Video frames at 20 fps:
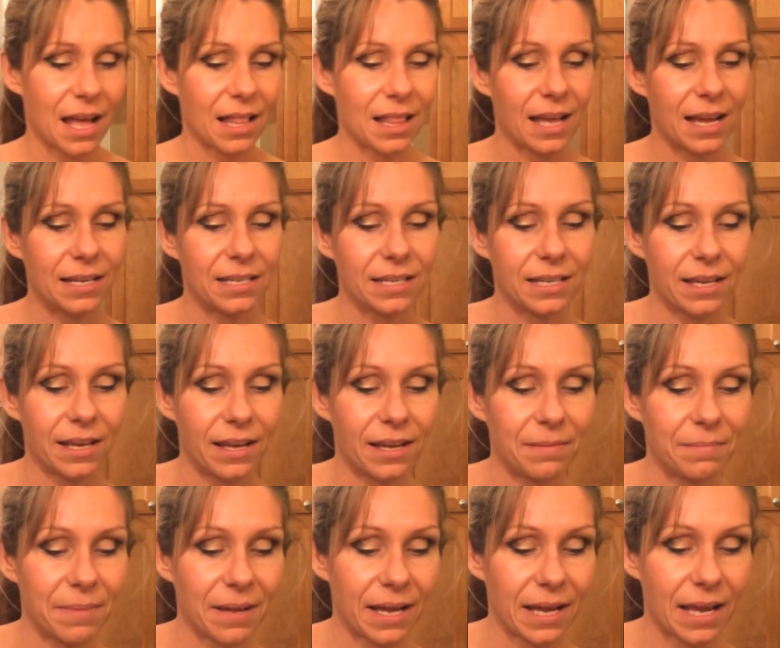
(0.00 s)
I like to
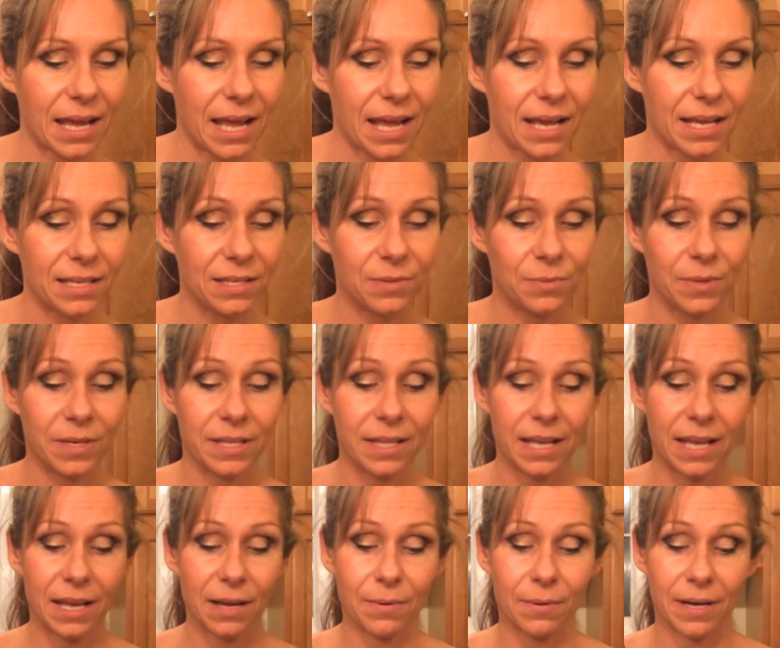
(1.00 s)
cut my eggs
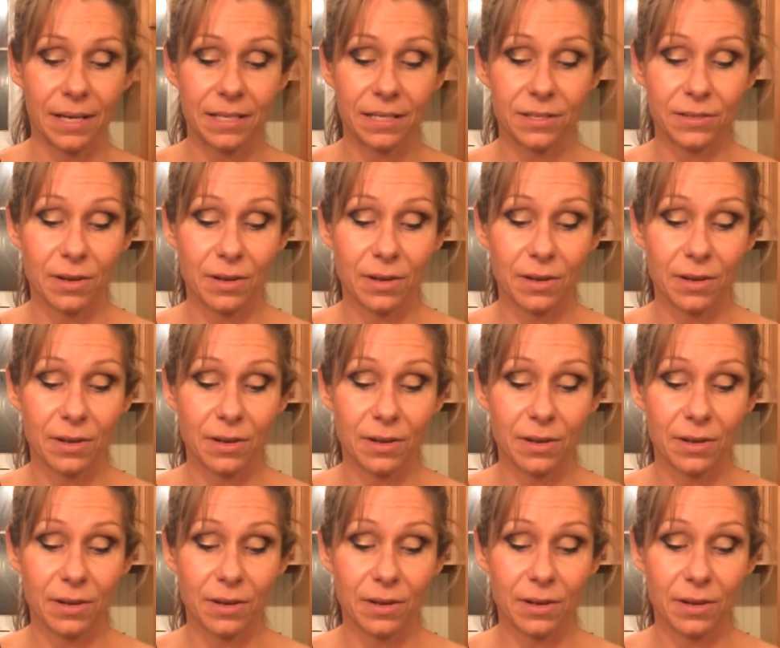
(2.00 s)
with egg whites.